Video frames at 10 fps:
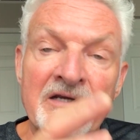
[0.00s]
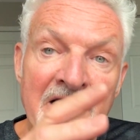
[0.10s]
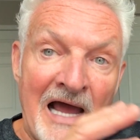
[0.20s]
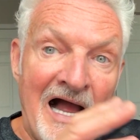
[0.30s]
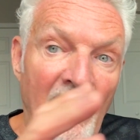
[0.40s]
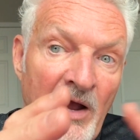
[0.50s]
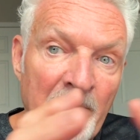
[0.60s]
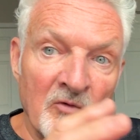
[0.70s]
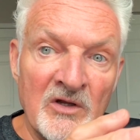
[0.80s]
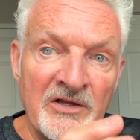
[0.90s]
Now
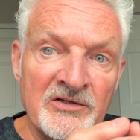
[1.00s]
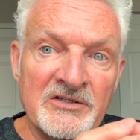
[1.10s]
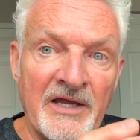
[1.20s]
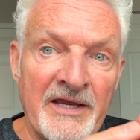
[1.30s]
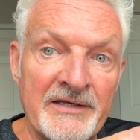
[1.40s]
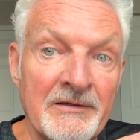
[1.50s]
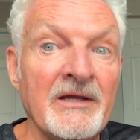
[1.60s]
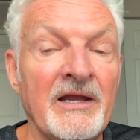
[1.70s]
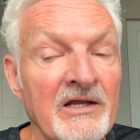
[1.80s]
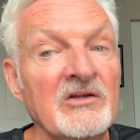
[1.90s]
I'm really
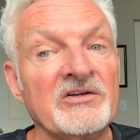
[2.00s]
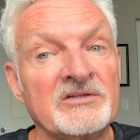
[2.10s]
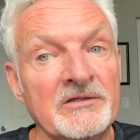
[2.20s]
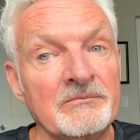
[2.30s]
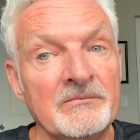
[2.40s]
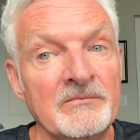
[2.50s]
saying, hey, listen,